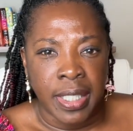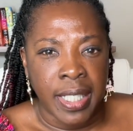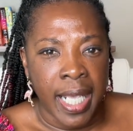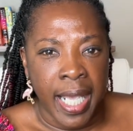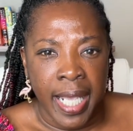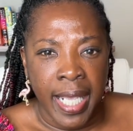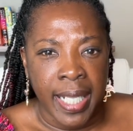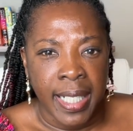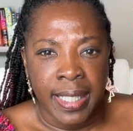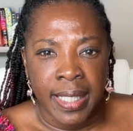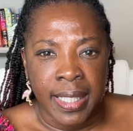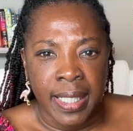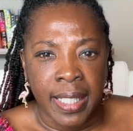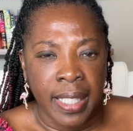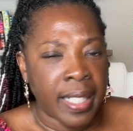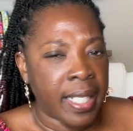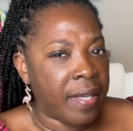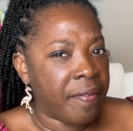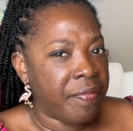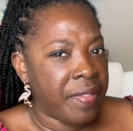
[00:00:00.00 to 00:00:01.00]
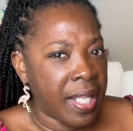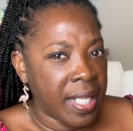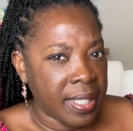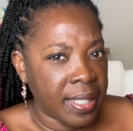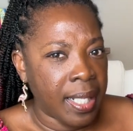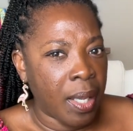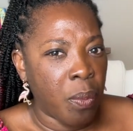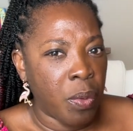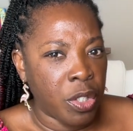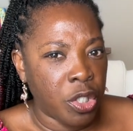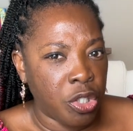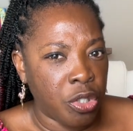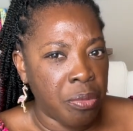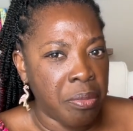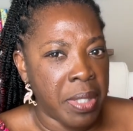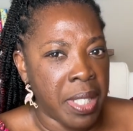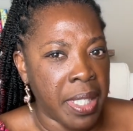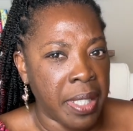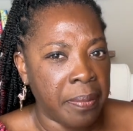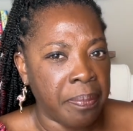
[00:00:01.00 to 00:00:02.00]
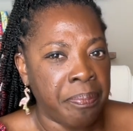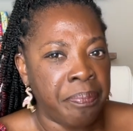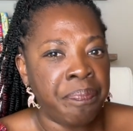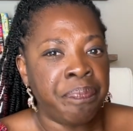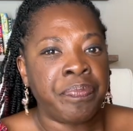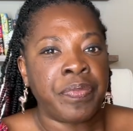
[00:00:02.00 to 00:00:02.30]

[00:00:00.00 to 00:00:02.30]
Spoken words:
task if that's not what you mean?